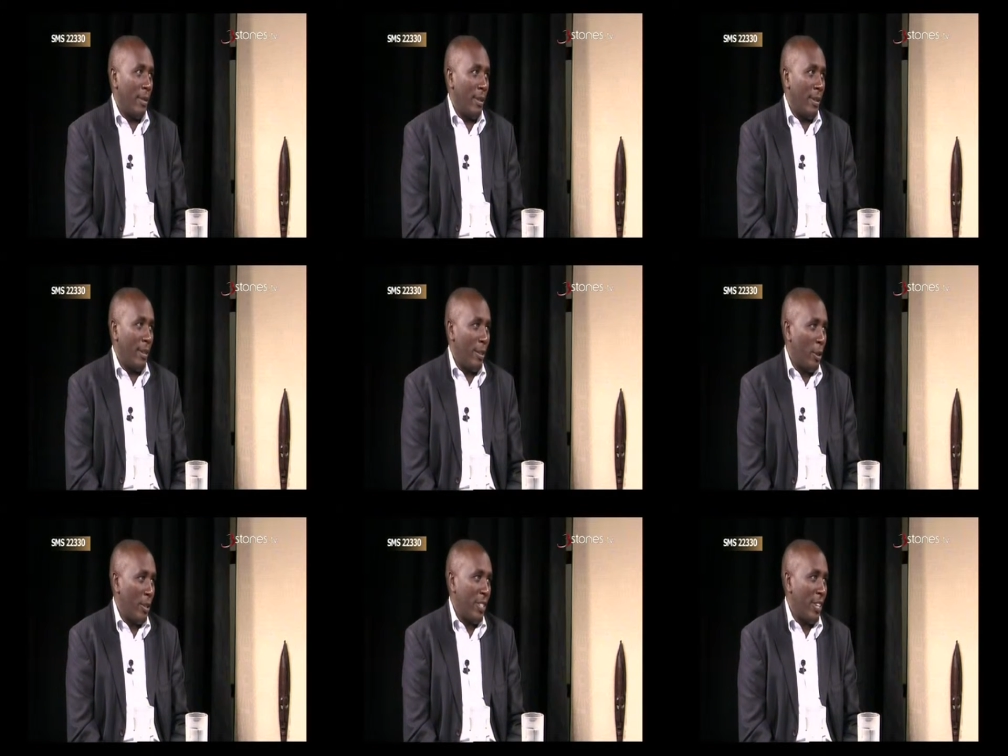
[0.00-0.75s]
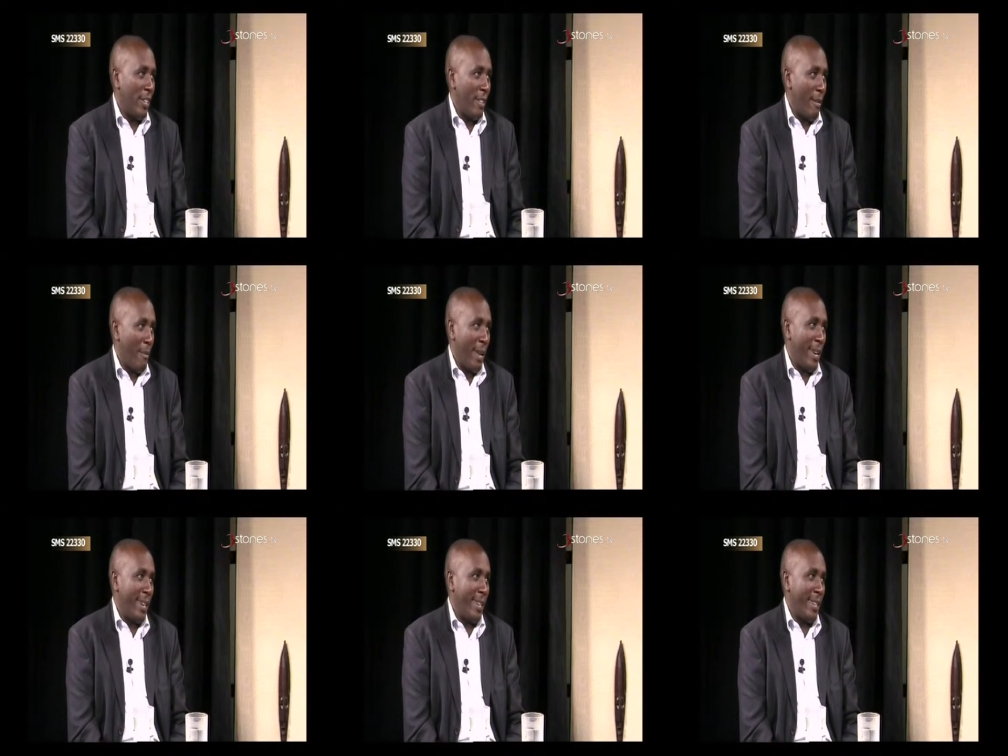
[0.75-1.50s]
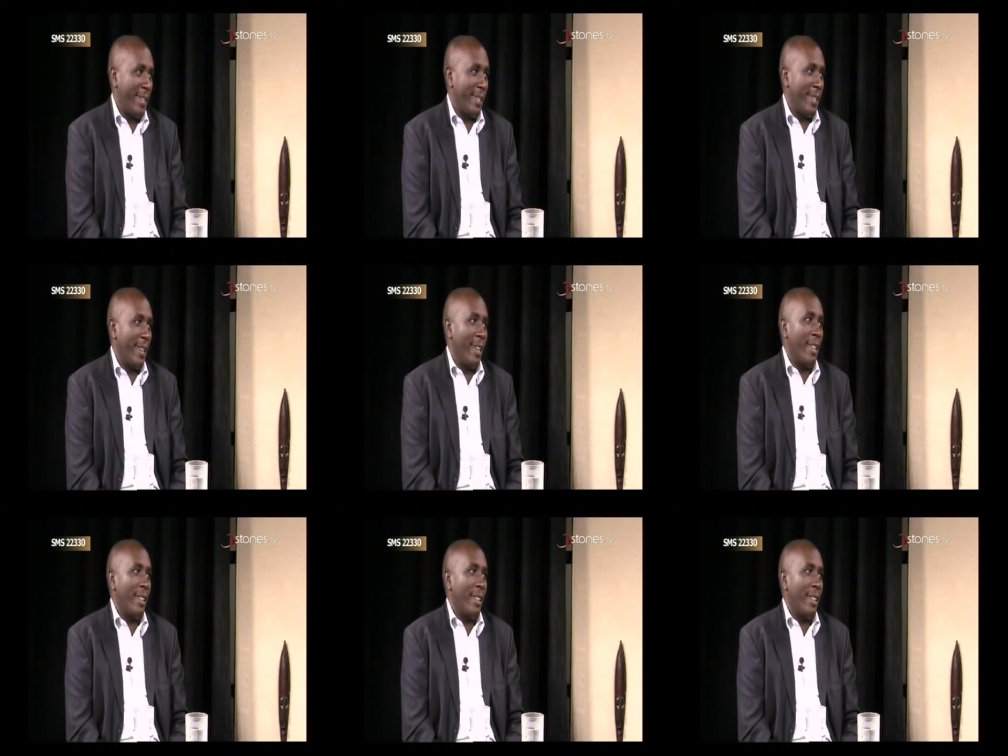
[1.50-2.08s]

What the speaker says: They don't change their beddings.